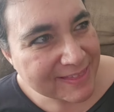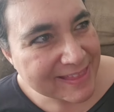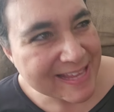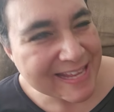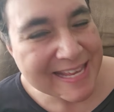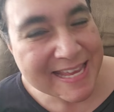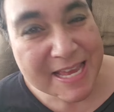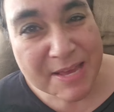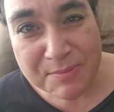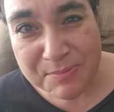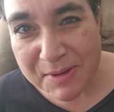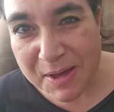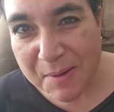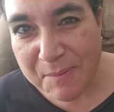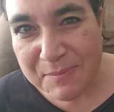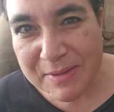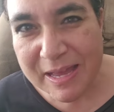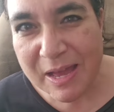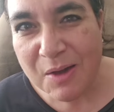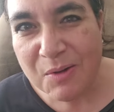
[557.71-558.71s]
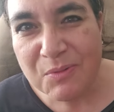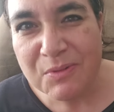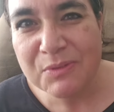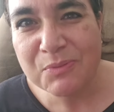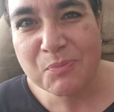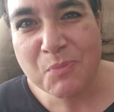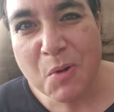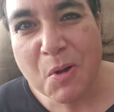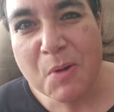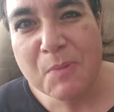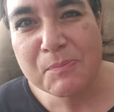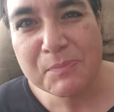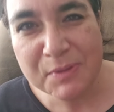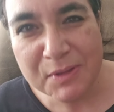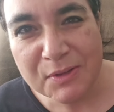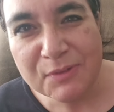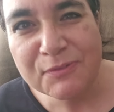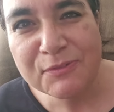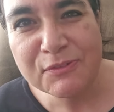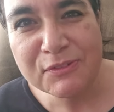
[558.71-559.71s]
they keep coming out with more
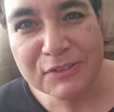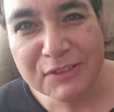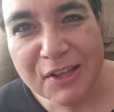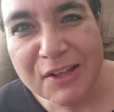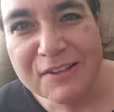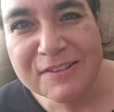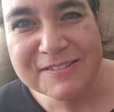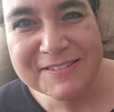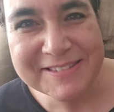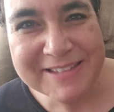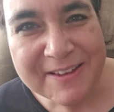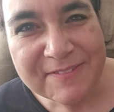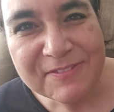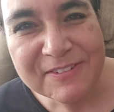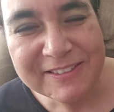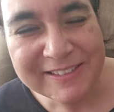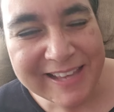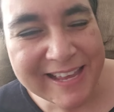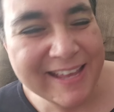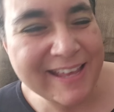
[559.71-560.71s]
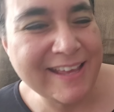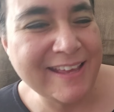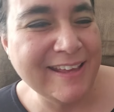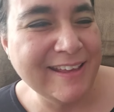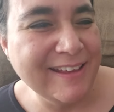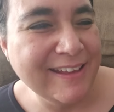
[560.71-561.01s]
beautiful dolls every day.